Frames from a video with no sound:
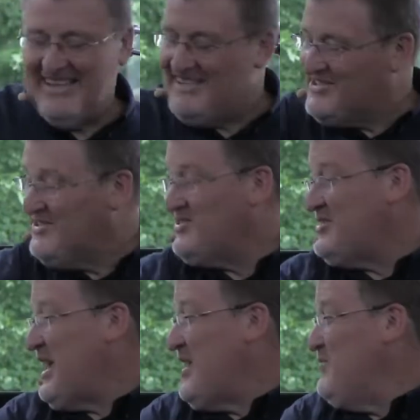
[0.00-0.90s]
It's the
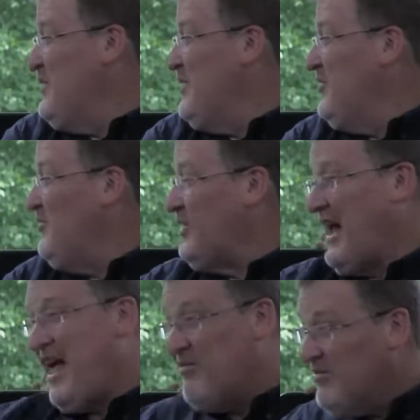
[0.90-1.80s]
same for
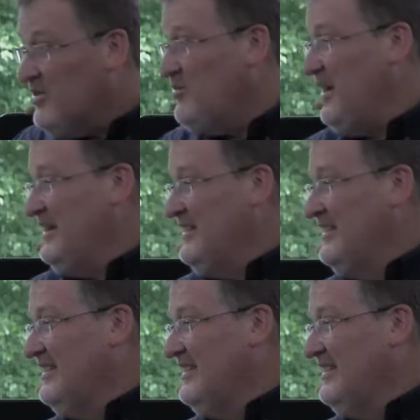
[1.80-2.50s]
everyone.